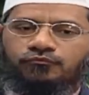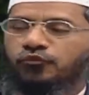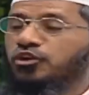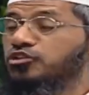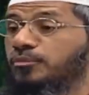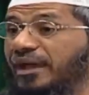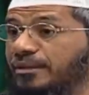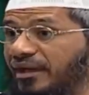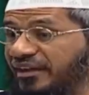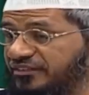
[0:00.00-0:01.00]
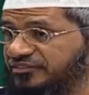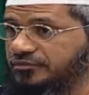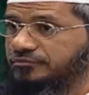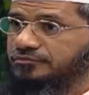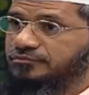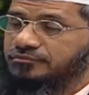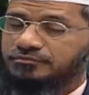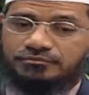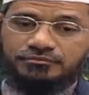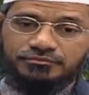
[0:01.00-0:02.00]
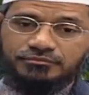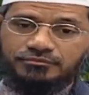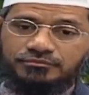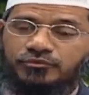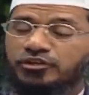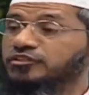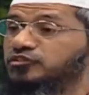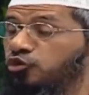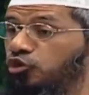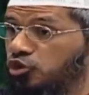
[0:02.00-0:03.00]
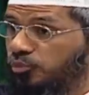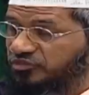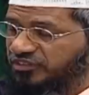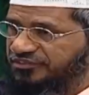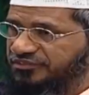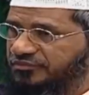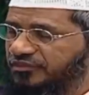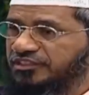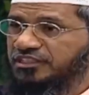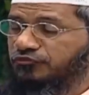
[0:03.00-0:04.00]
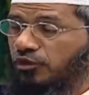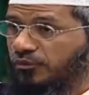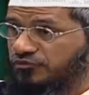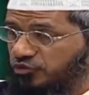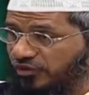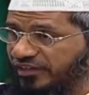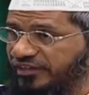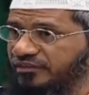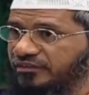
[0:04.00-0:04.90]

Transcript: what is the bank balance, what is the gold you possess, whether in the form of jewelry,